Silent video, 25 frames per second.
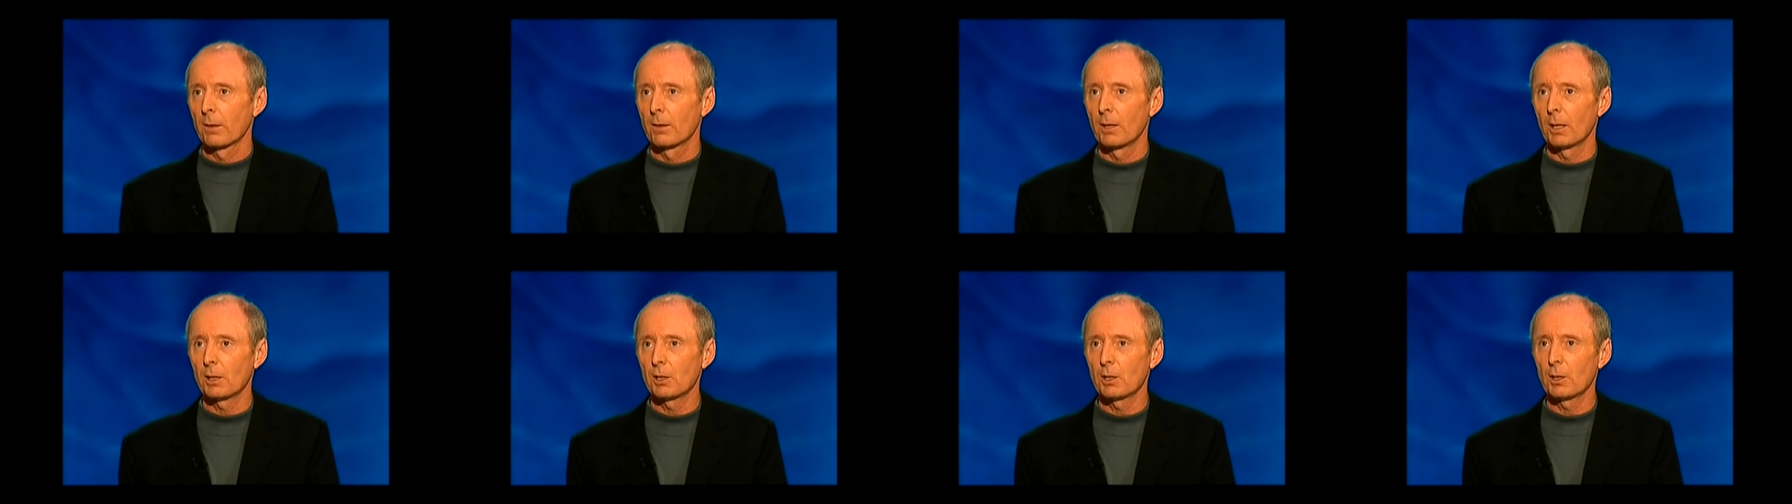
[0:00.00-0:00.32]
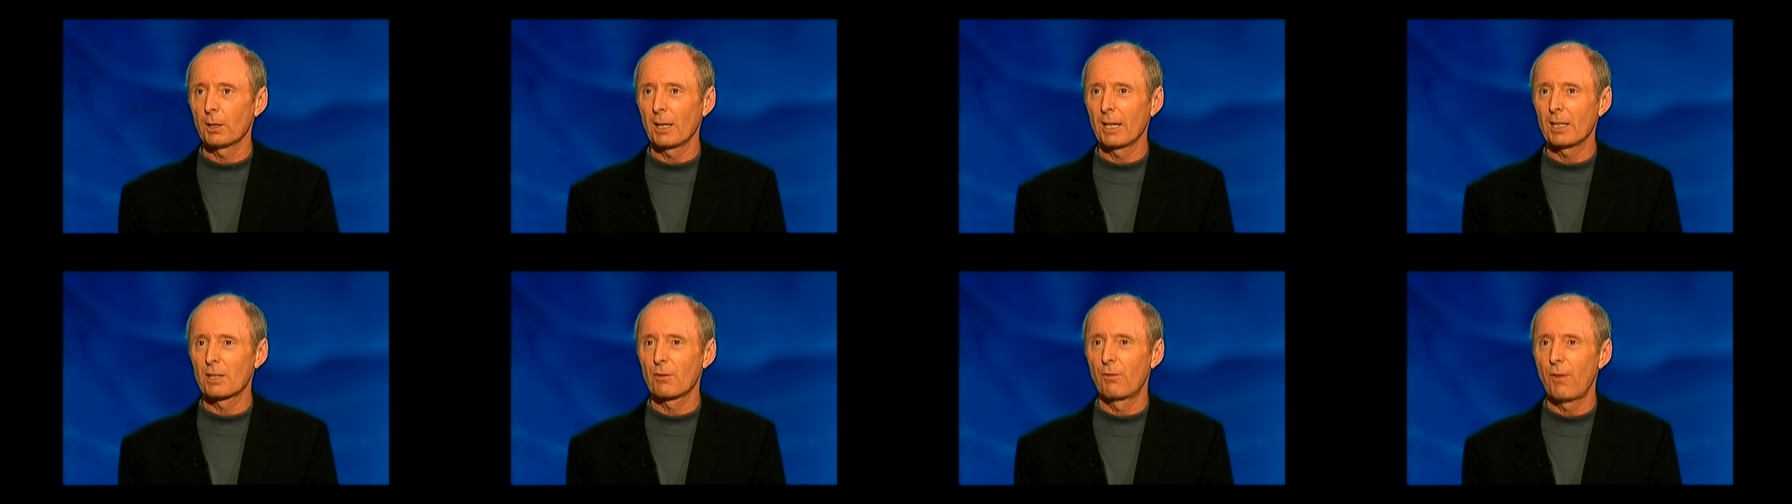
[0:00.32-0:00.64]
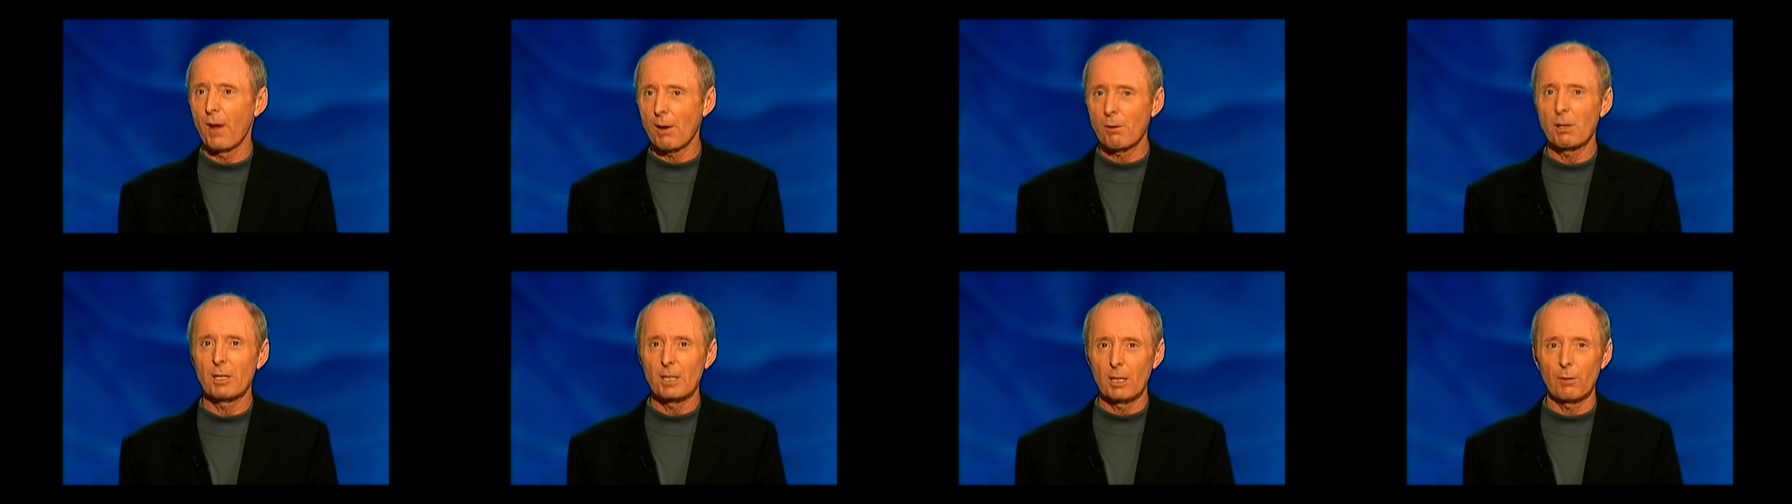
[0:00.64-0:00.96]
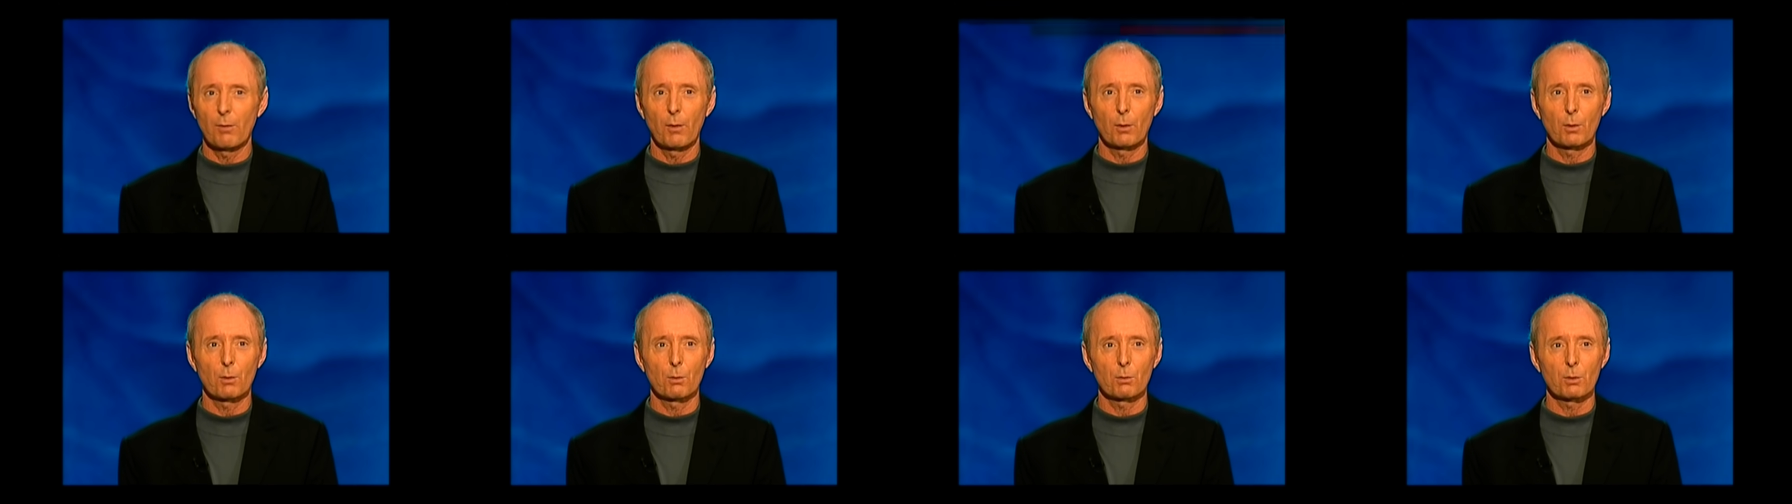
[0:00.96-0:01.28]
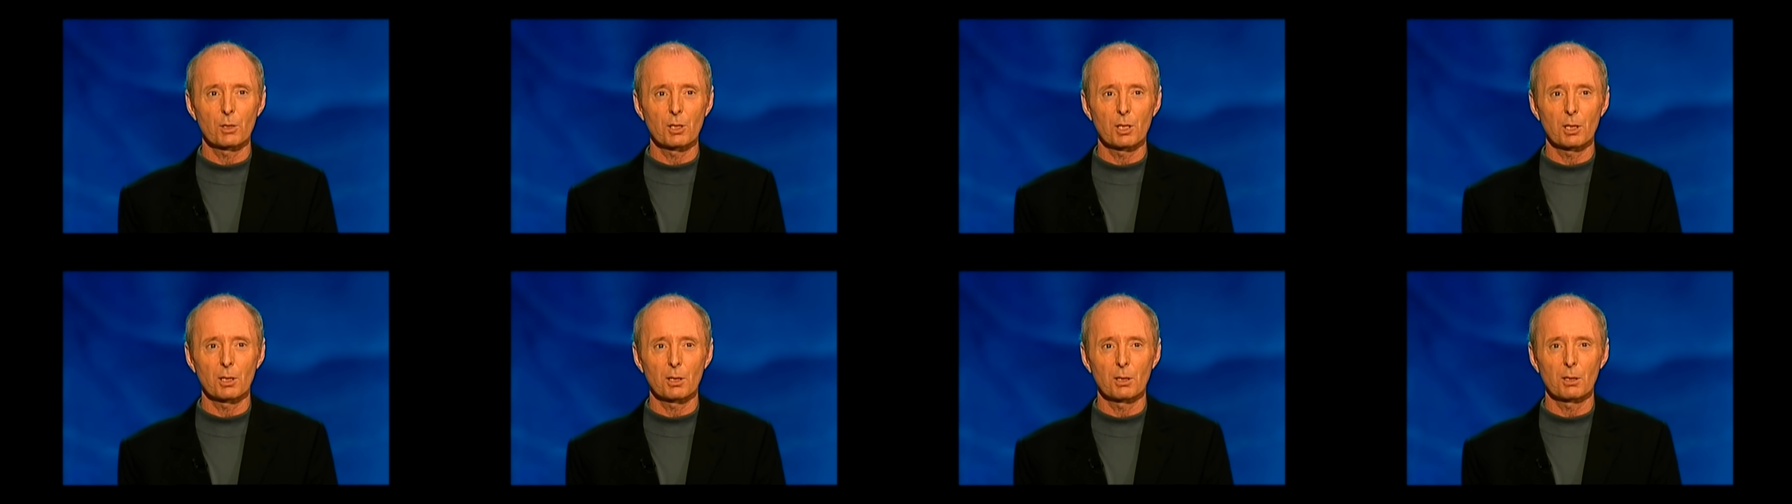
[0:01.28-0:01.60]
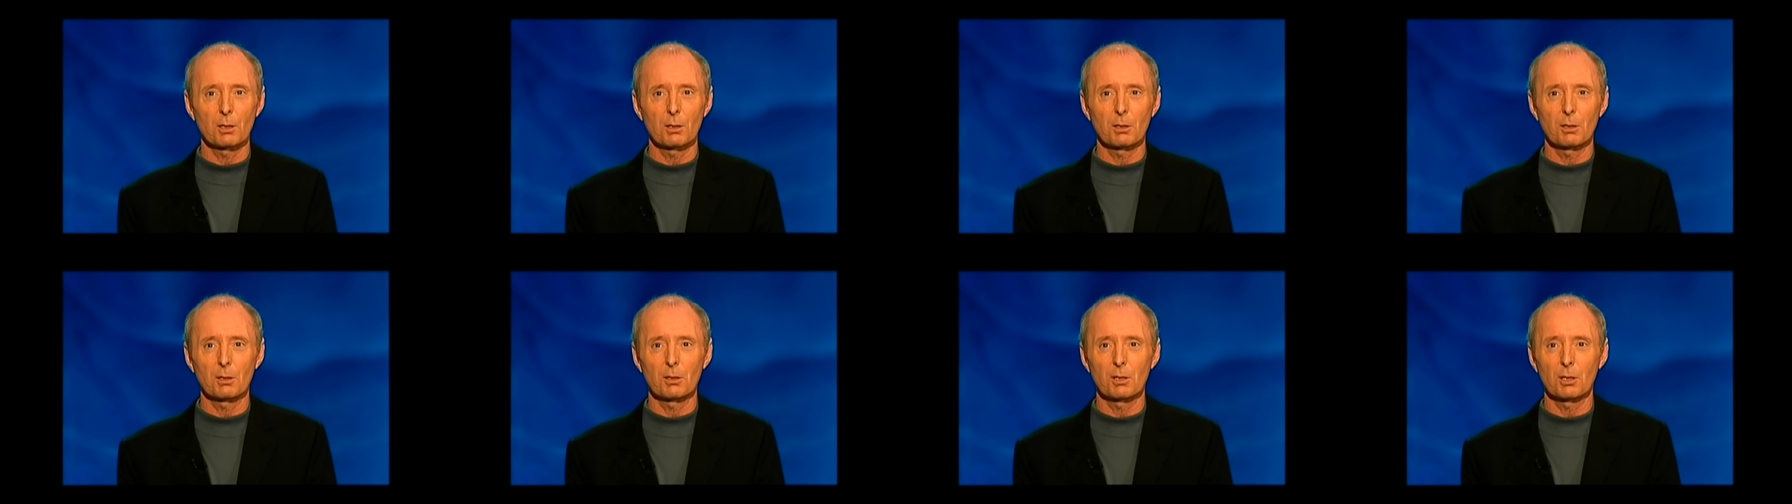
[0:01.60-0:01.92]
that it's very difficult
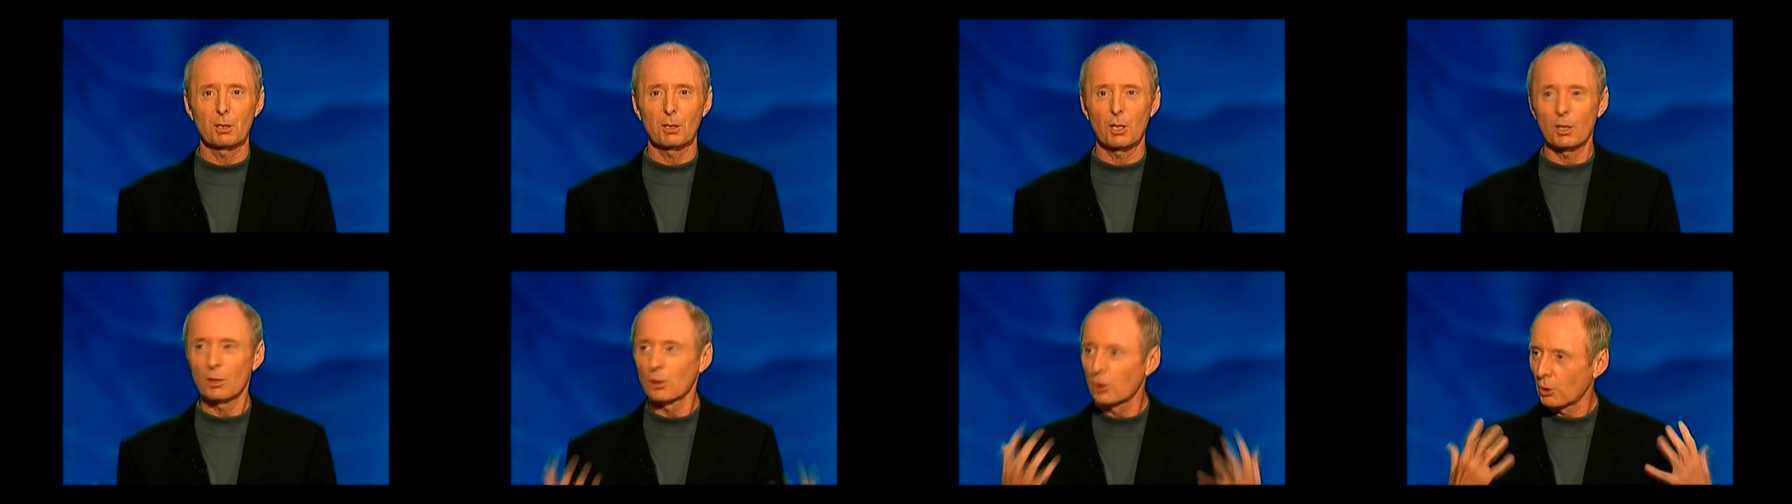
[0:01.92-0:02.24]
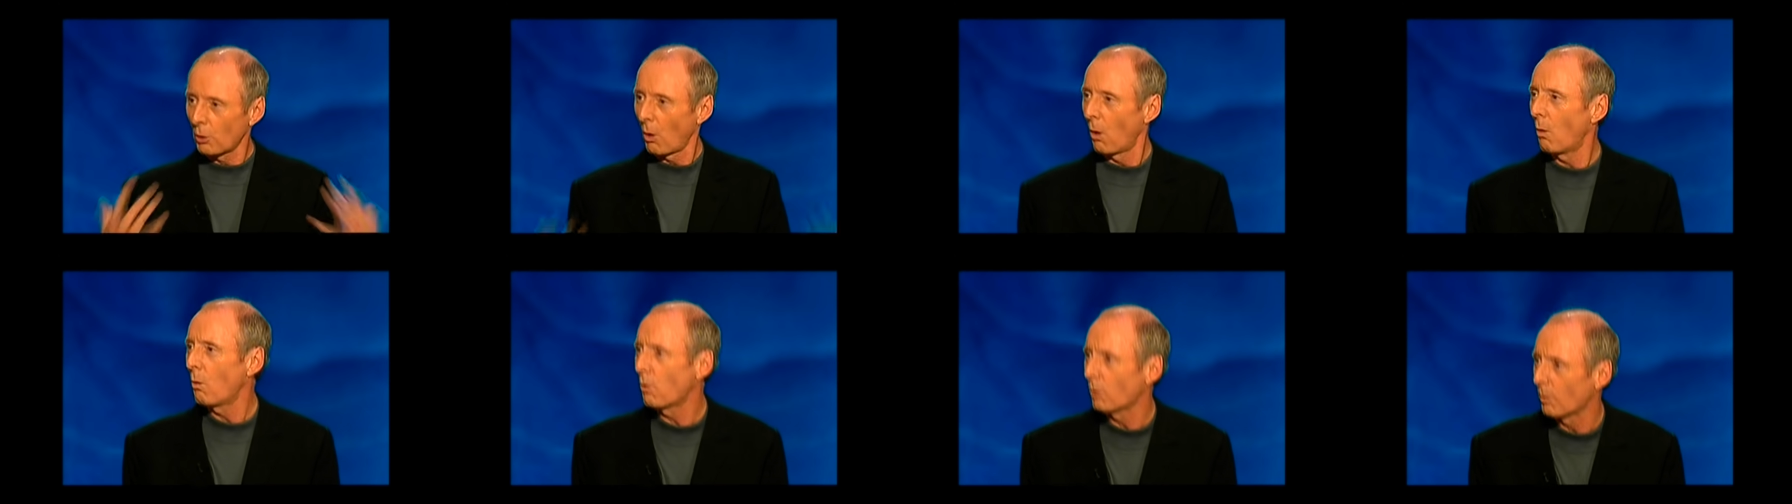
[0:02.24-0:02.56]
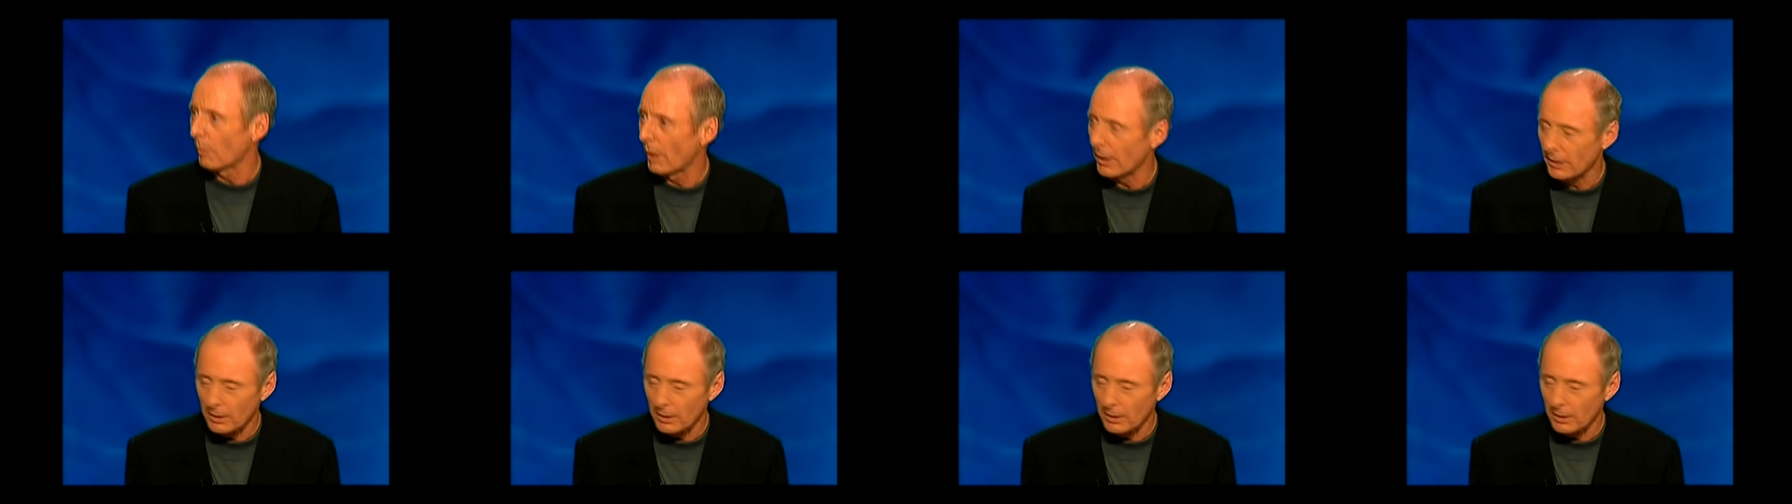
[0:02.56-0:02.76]
to control them.